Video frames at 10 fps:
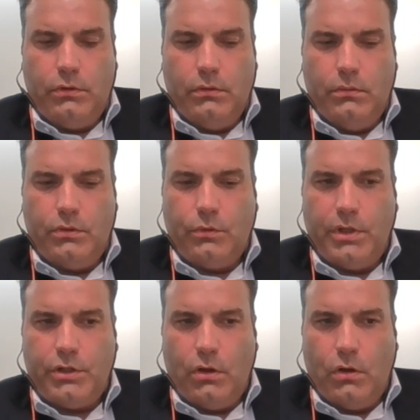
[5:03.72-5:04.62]
to
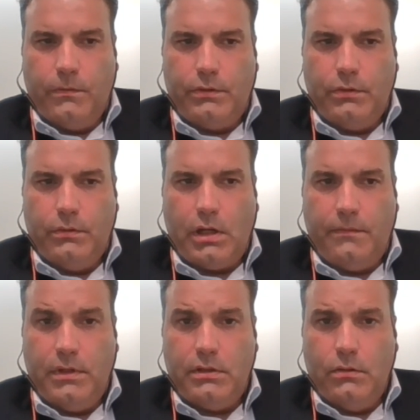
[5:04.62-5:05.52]
switch over to a
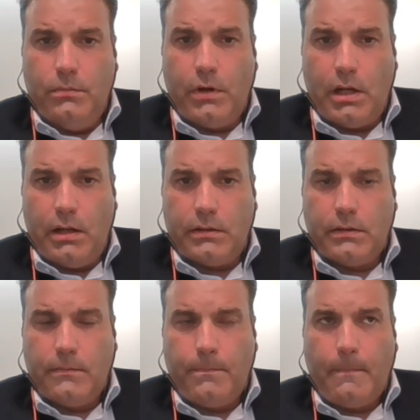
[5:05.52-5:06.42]
lot of these new
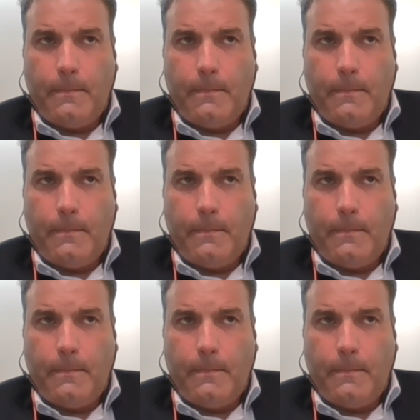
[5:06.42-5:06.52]
products.